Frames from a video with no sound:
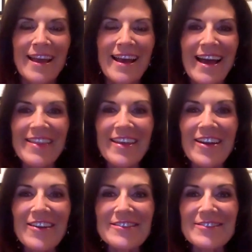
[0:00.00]
Hey there,
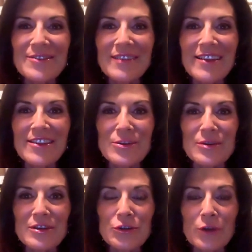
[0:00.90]
so glad that you
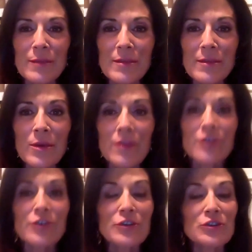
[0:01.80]
can join me, whether
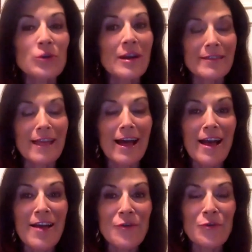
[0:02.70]
you're joining me
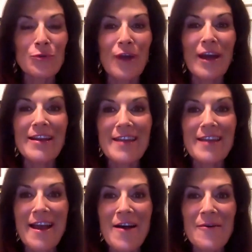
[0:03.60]
live right
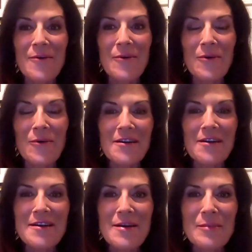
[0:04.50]
now or
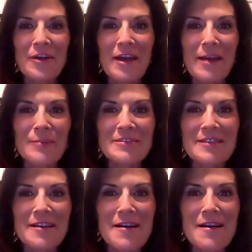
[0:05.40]
perhaps
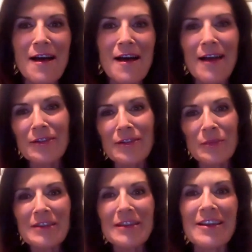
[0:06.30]
a little bit
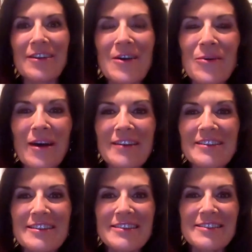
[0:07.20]
later,
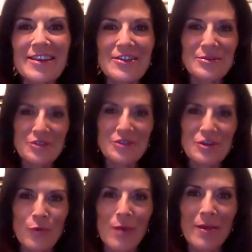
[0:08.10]
watching this on YouTube
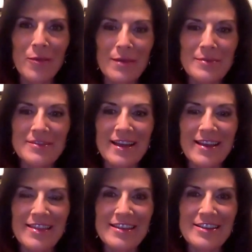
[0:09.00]
or on my website,
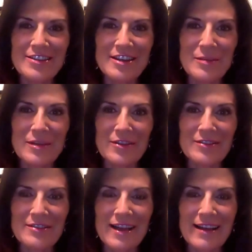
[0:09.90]

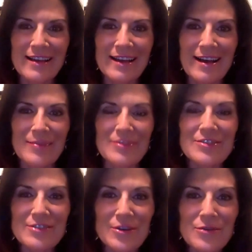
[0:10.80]
theginamiller.com.
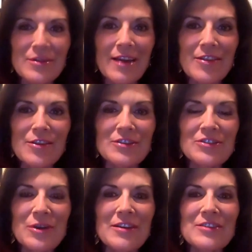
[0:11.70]
So glad that you can
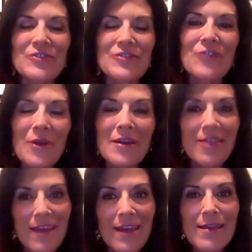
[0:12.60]
join us for
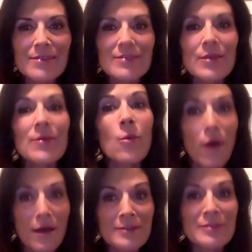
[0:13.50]
the So You
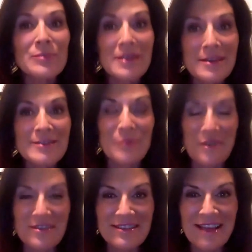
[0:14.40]
Want to Be a
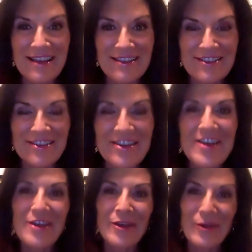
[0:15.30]

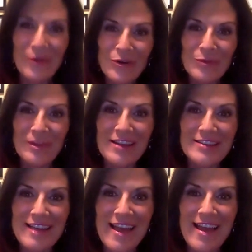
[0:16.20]
Sportscaster
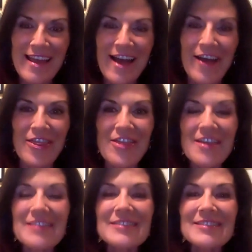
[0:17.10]
Google Plus
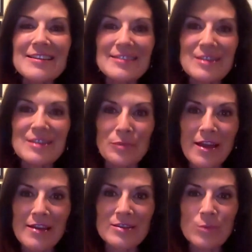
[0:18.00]
Hangout. This is
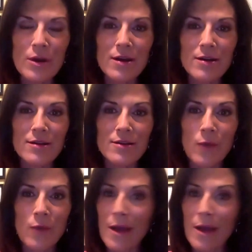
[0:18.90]
the place
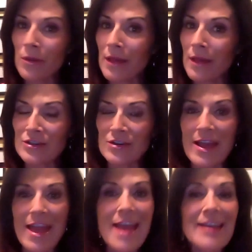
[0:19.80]
where I will
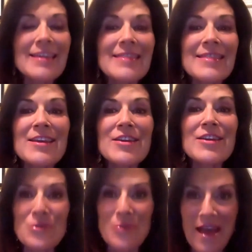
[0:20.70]
answer
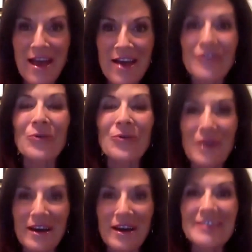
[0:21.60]
anything you ever
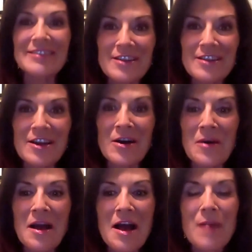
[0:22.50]
wanted to know
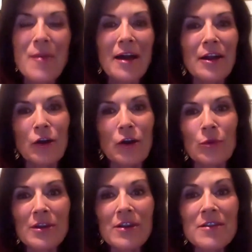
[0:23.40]
about a
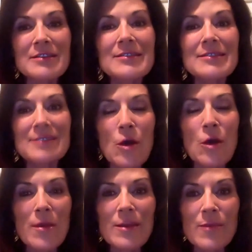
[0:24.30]
career that so
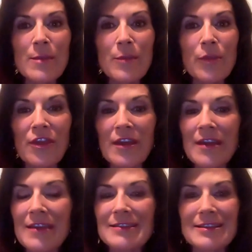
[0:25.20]
many people think
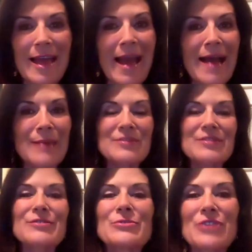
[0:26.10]
is an
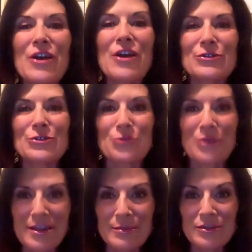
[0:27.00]
absolute
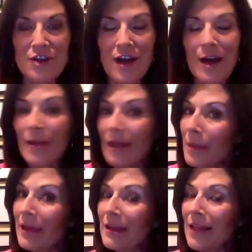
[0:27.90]
dream job. And
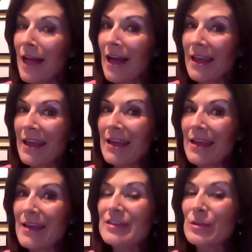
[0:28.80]
I'm not going to lie,
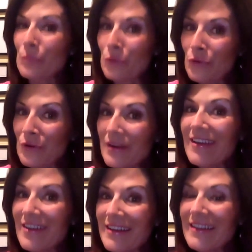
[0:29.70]
it's a
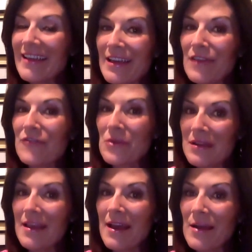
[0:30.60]
pretty good gig if
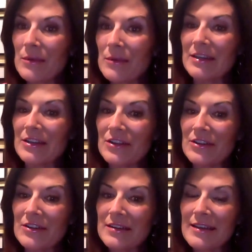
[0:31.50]
you can get one.
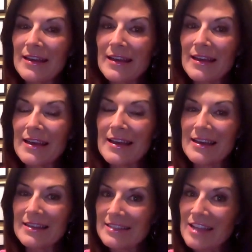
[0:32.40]
Good gig,
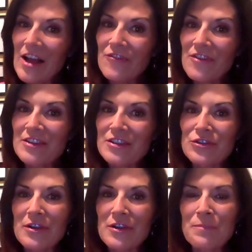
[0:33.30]
tough
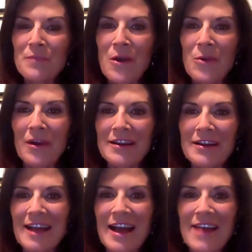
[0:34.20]
industry. We're going to
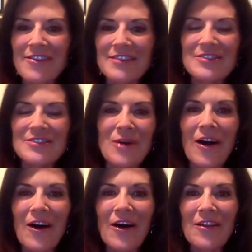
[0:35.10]
dive into
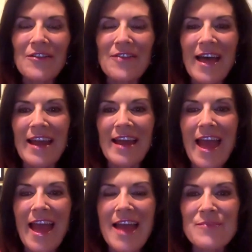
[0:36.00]
all of that
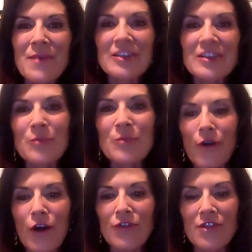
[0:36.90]
and much more
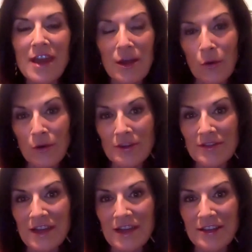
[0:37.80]
over the course of the
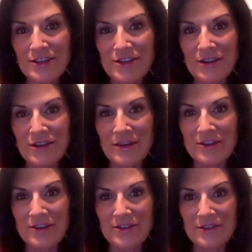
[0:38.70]
next 30 minutes
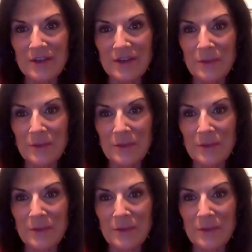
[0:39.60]
or so.